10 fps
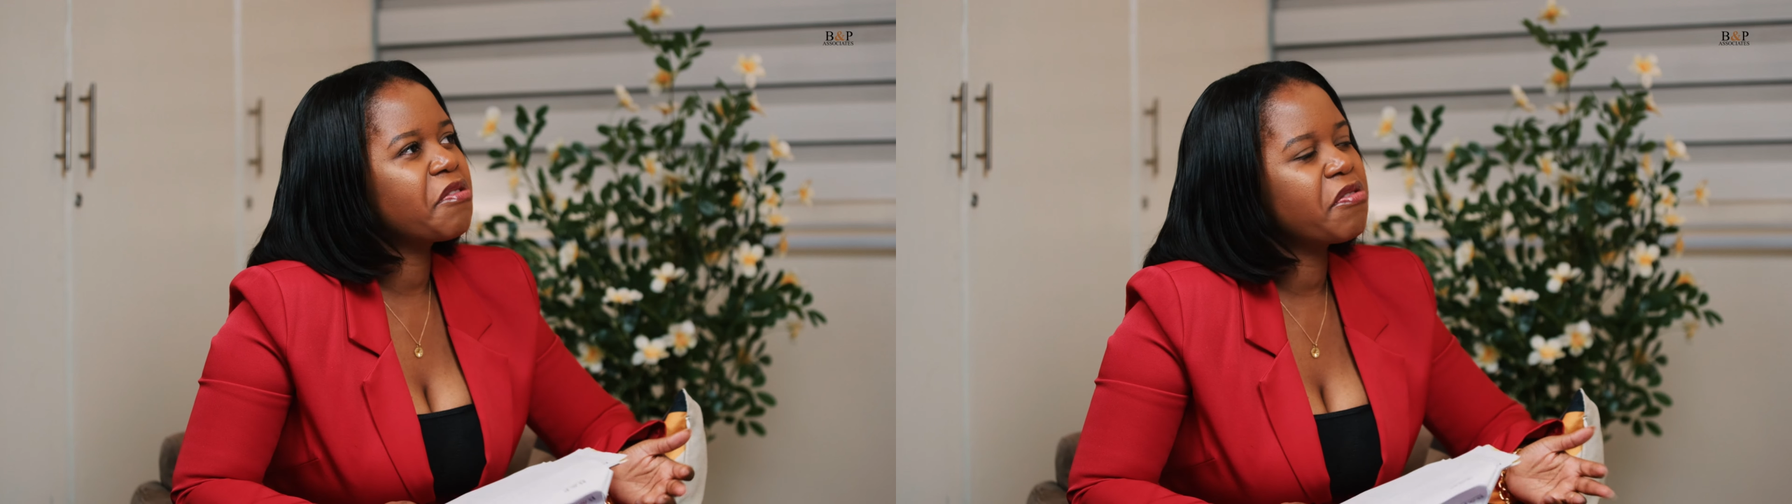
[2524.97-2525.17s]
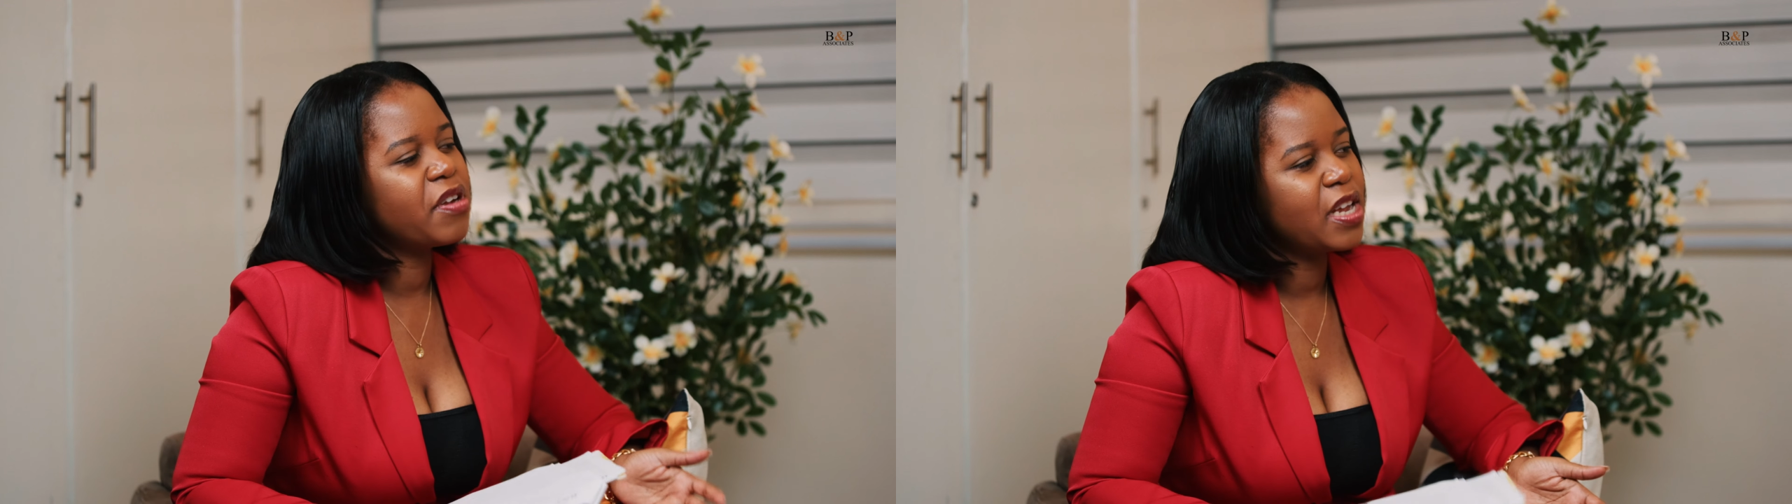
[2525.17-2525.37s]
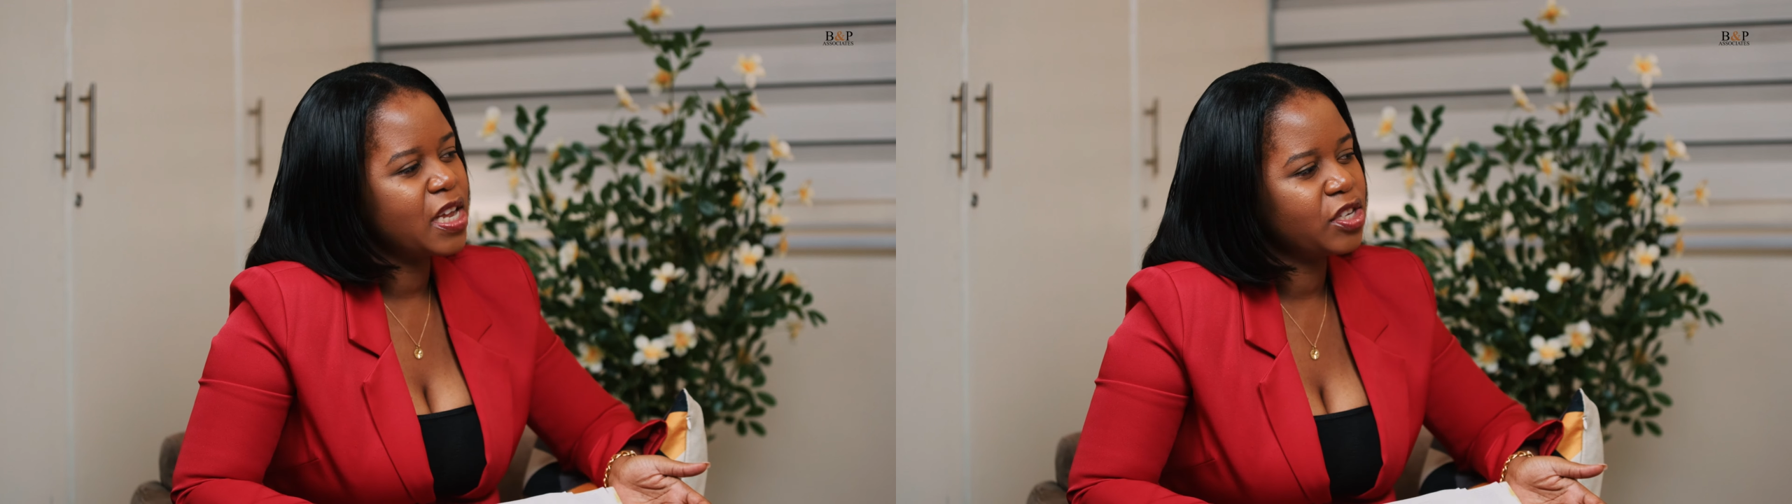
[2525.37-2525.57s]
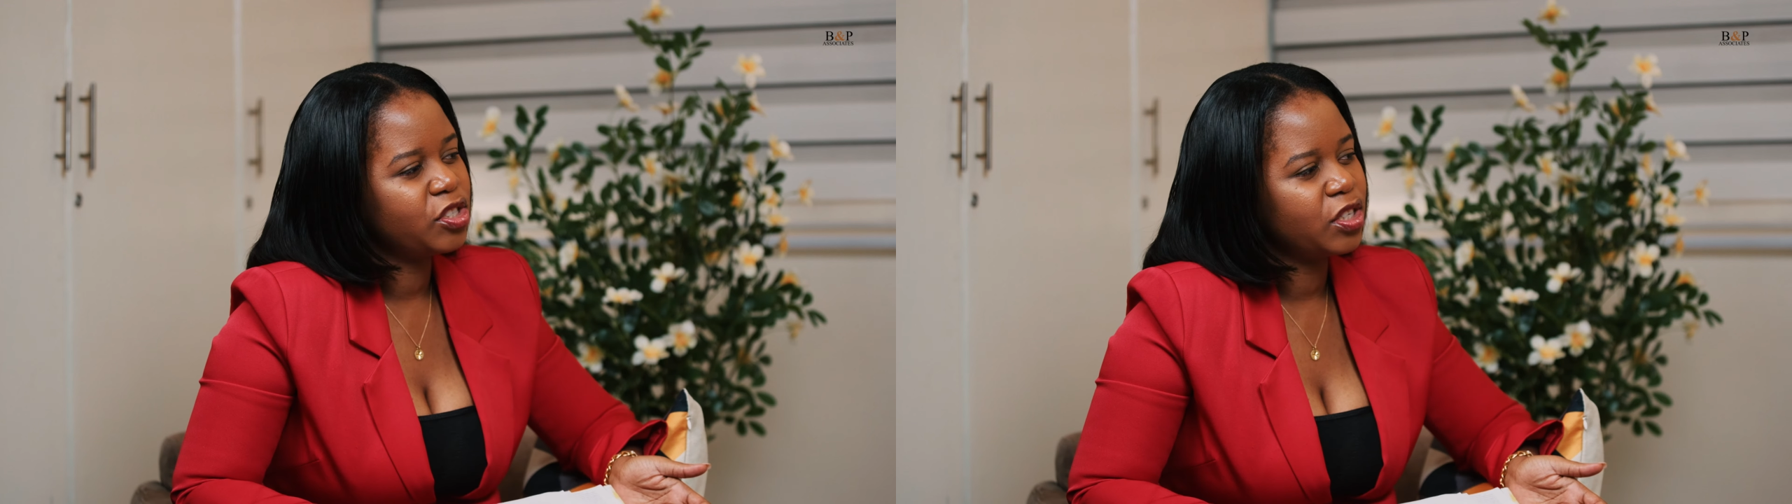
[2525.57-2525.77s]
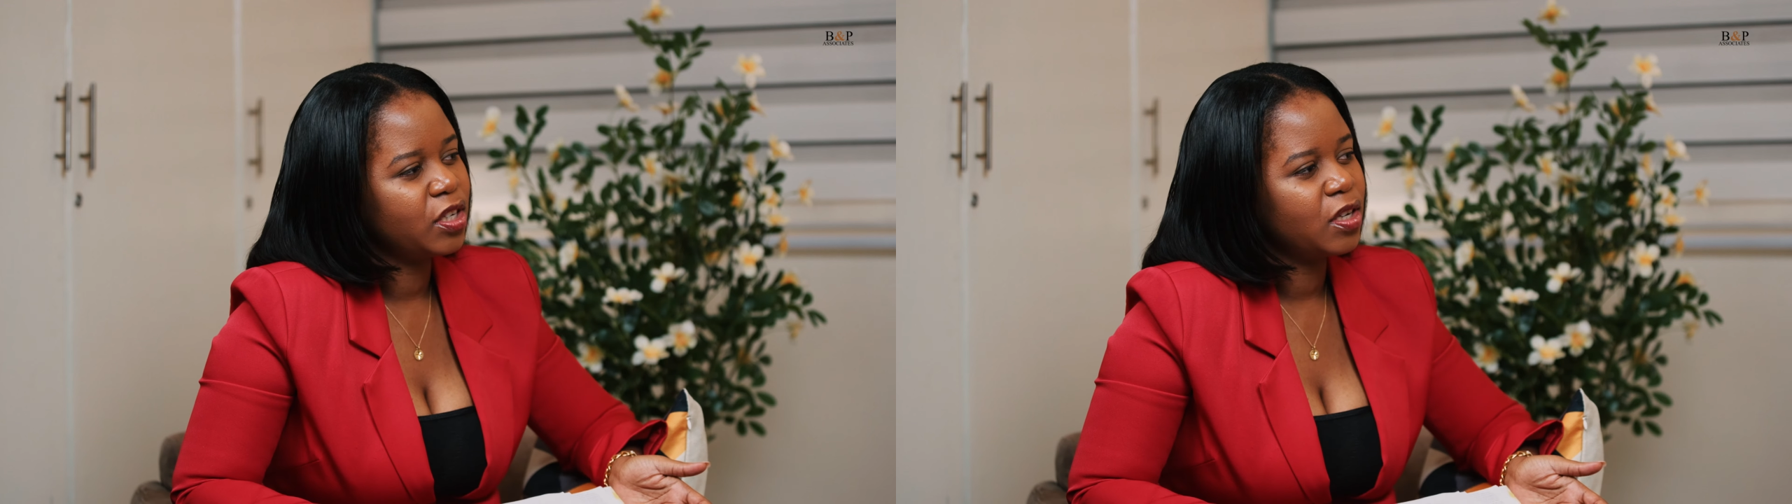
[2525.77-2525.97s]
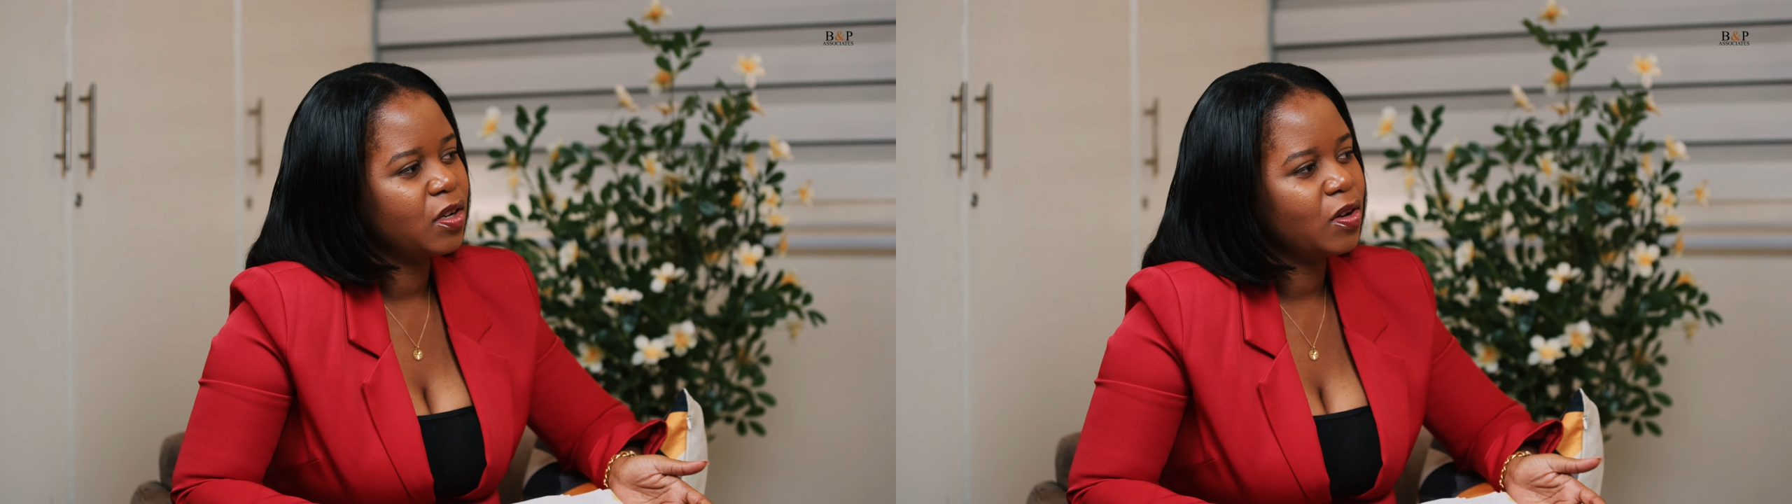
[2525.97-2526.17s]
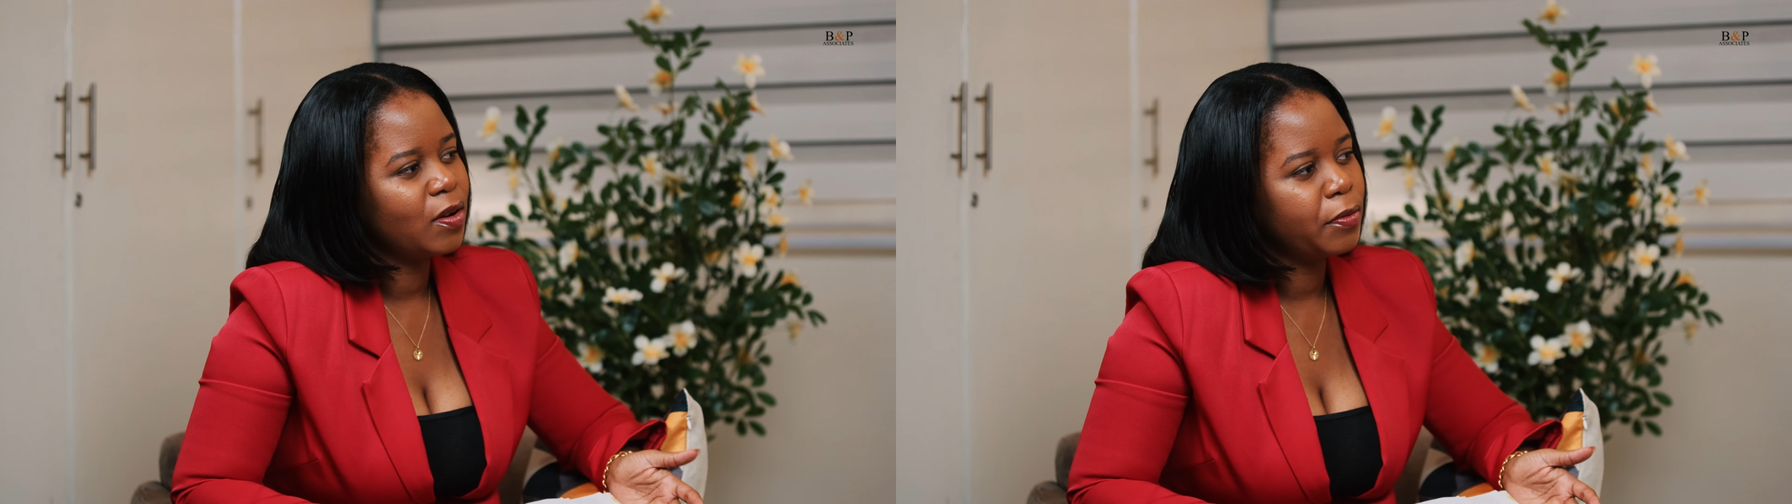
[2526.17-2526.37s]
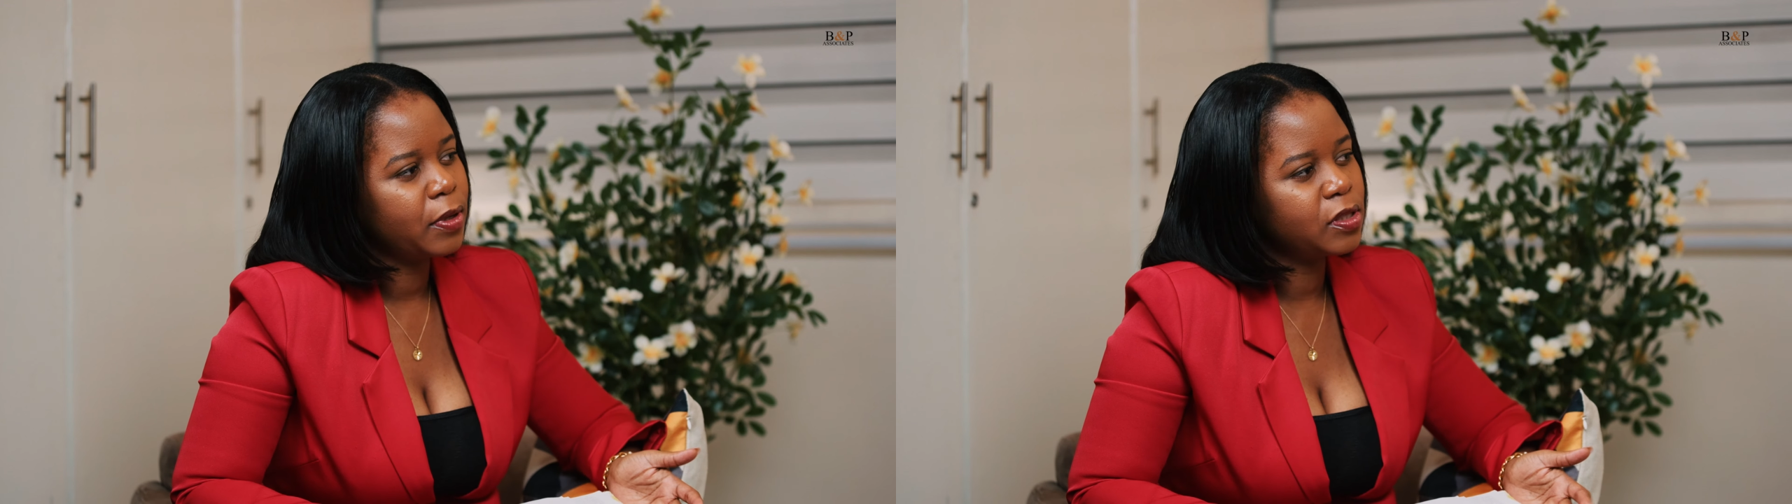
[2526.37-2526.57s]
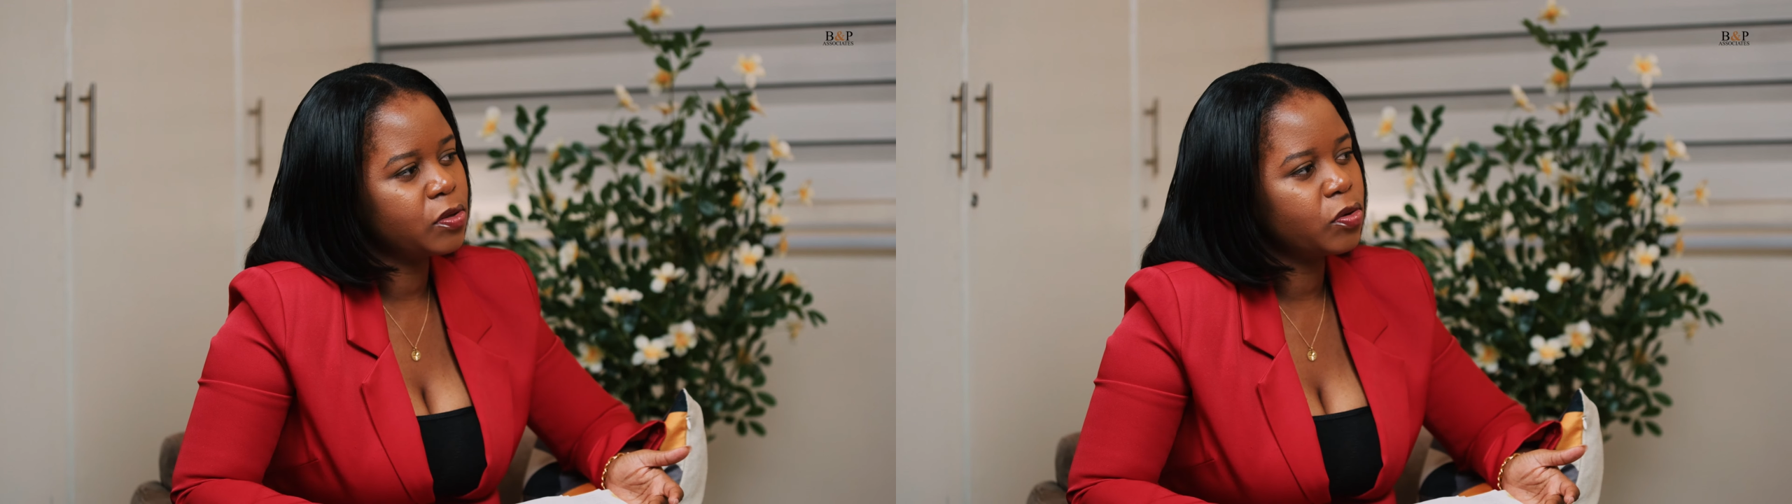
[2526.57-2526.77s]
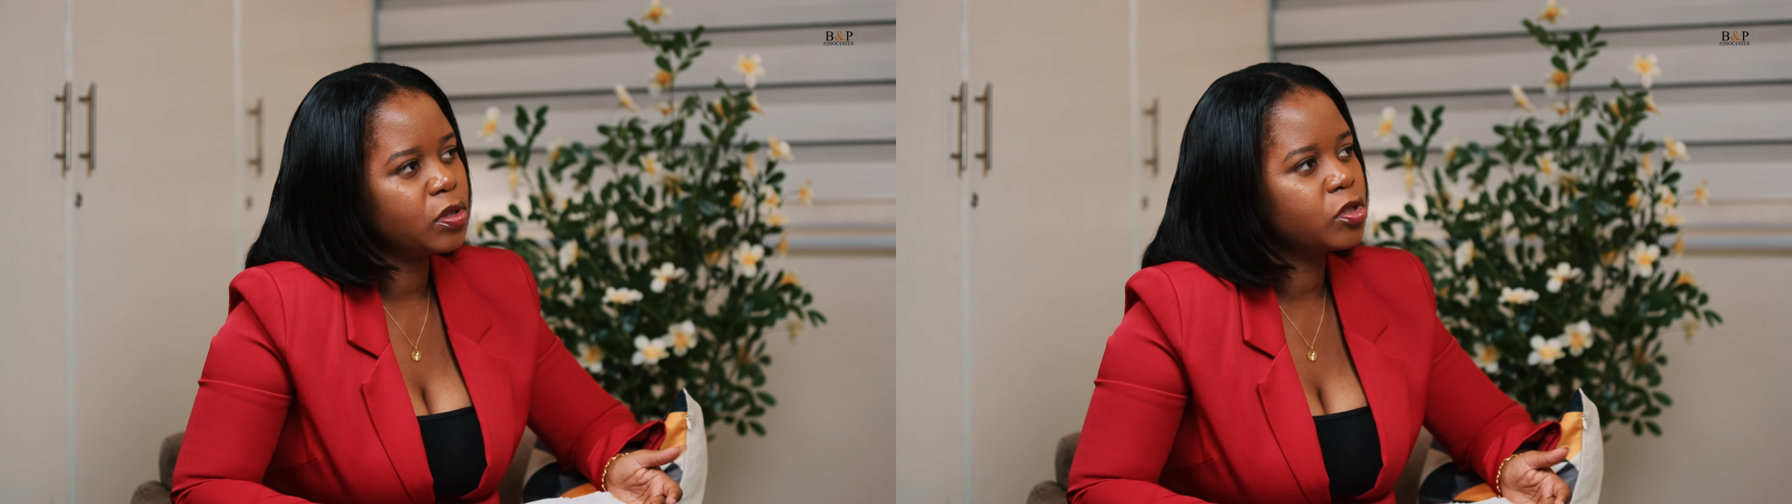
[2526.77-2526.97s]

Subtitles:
creation? Is it not?